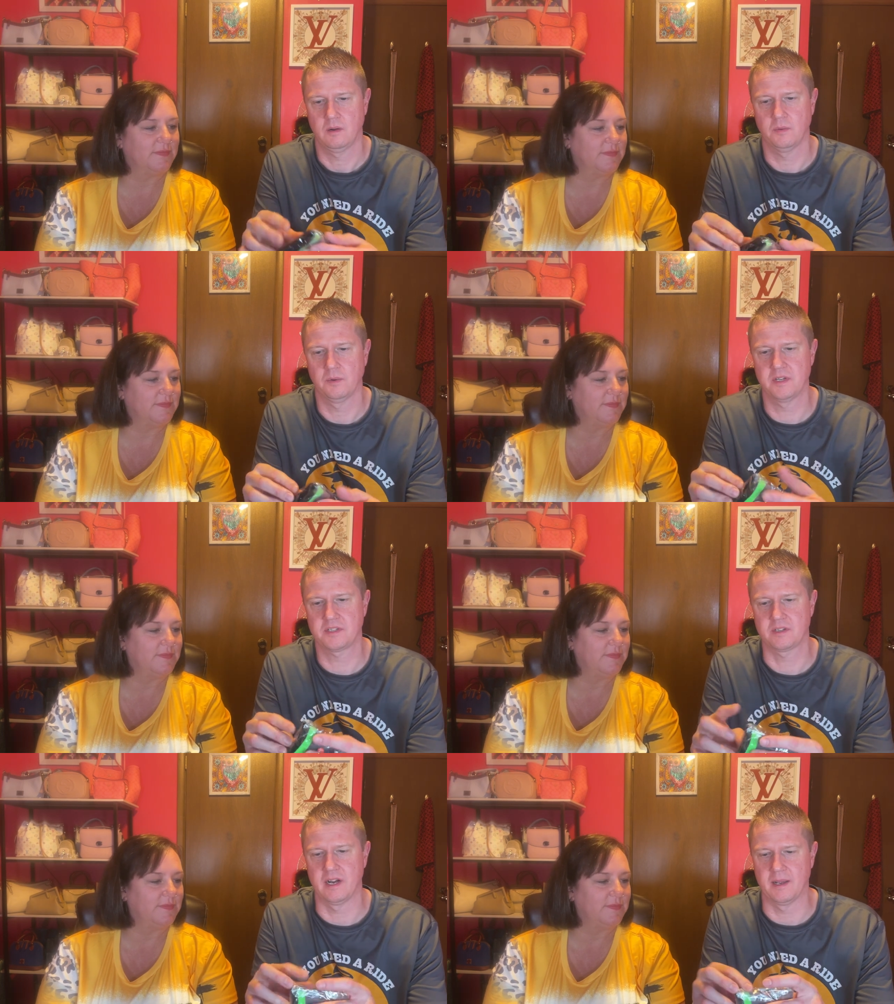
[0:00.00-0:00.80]
Speaker 1: wrist
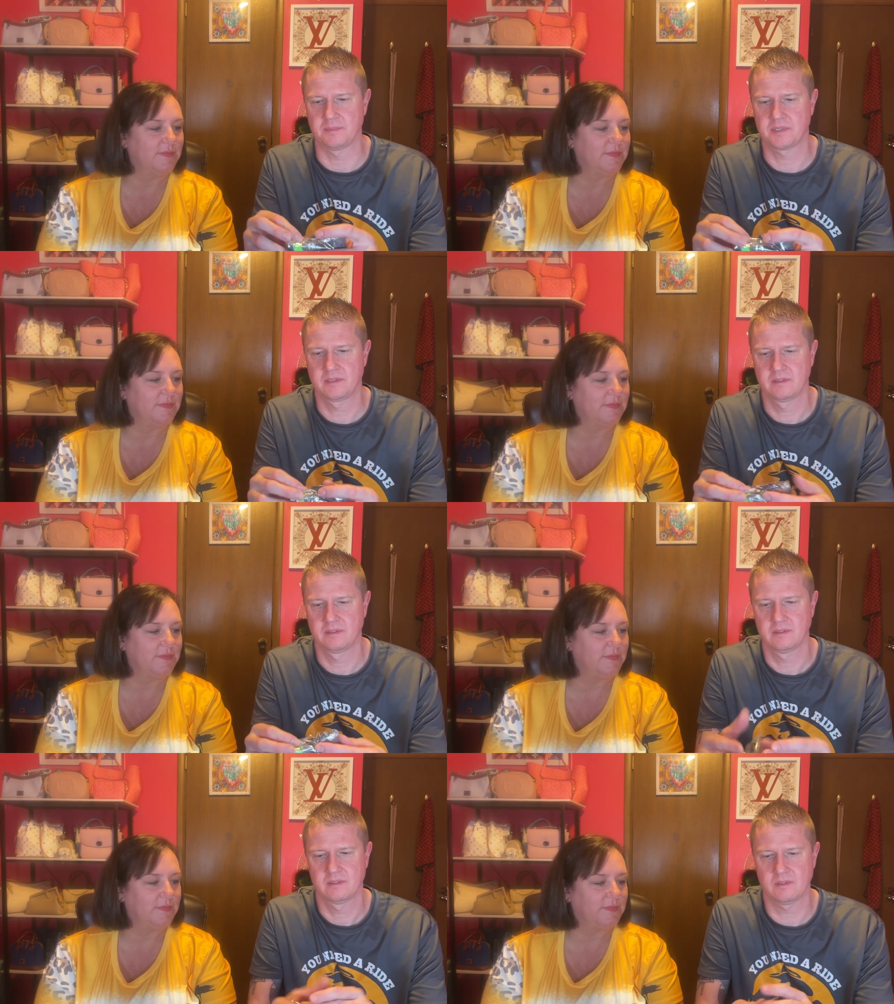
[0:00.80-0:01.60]
straps.
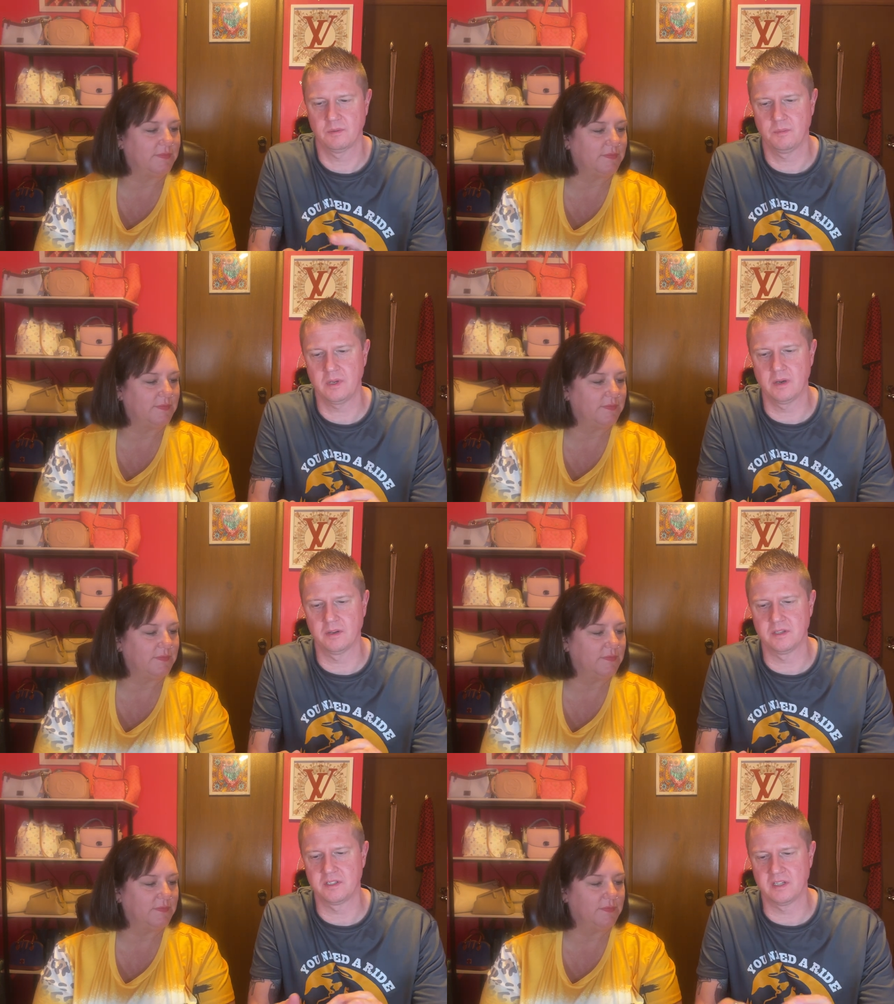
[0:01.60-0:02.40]
So when we go to
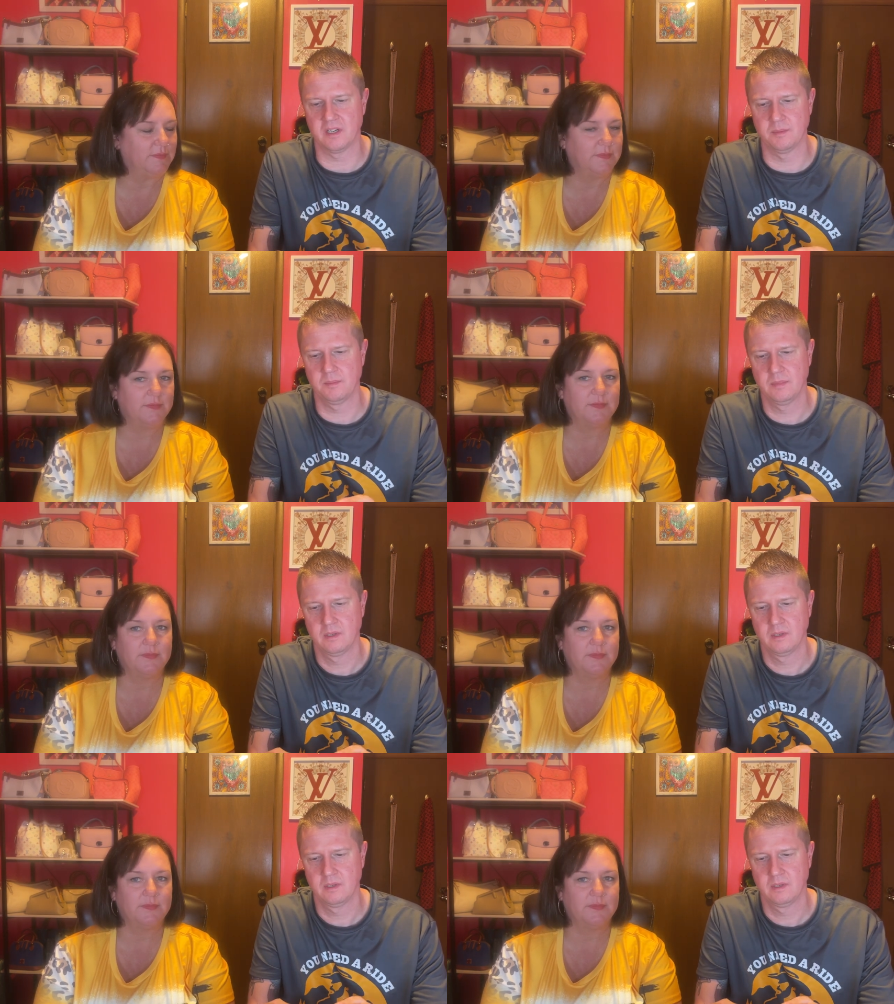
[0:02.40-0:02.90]
the gym,